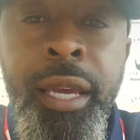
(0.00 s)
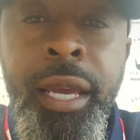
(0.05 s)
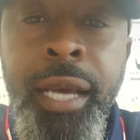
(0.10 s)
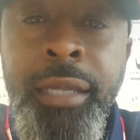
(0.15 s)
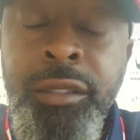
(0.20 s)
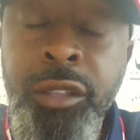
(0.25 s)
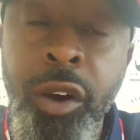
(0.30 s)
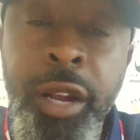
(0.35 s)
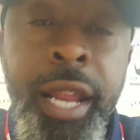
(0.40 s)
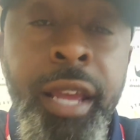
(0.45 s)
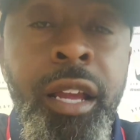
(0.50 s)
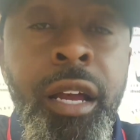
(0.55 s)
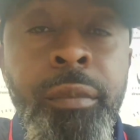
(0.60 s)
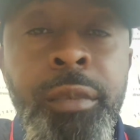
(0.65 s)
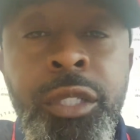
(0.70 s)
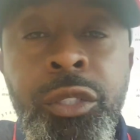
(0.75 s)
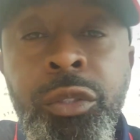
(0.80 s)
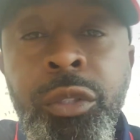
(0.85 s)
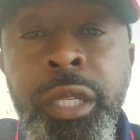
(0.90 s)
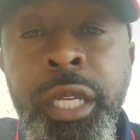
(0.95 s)
I saw that
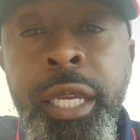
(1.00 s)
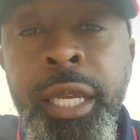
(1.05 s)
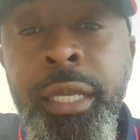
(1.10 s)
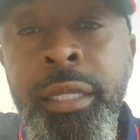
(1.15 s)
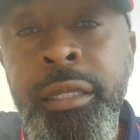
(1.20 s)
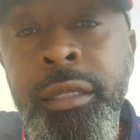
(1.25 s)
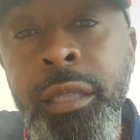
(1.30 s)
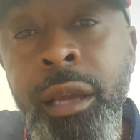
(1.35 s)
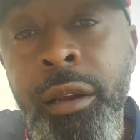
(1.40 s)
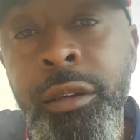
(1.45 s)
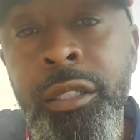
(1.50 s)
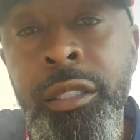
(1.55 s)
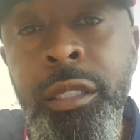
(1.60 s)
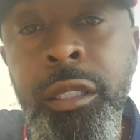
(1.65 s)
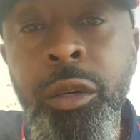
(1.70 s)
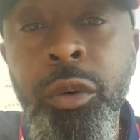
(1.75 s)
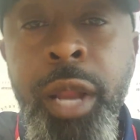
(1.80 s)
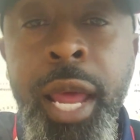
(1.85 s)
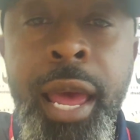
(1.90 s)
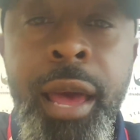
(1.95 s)
coming to an end and starting to
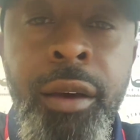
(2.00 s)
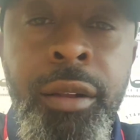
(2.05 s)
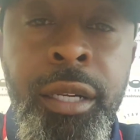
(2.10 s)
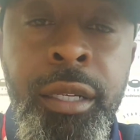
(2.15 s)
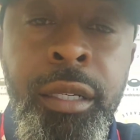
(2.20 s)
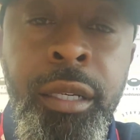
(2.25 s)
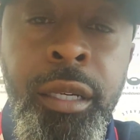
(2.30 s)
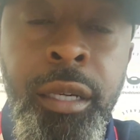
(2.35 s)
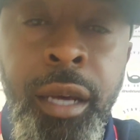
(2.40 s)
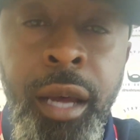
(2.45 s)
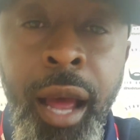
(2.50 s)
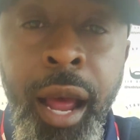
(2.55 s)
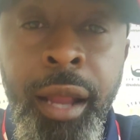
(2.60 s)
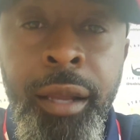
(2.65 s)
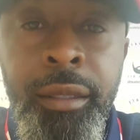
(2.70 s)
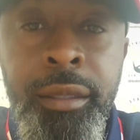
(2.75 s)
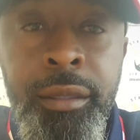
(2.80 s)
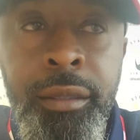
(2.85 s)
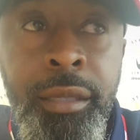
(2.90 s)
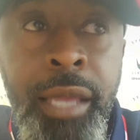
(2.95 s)
slow down, and
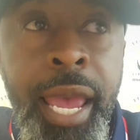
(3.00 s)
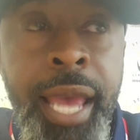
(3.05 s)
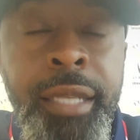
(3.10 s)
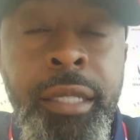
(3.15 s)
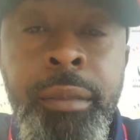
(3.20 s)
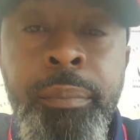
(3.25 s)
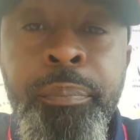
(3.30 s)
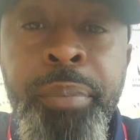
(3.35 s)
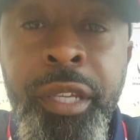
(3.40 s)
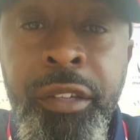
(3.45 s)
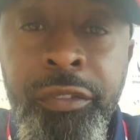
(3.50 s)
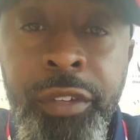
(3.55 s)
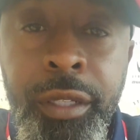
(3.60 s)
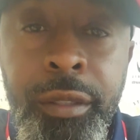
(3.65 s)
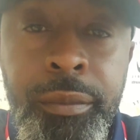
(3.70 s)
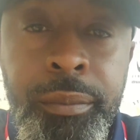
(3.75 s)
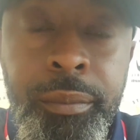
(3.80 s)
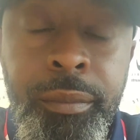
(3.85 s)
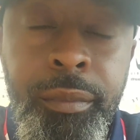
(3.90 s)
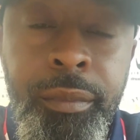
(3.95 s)
uh, I had to pivot.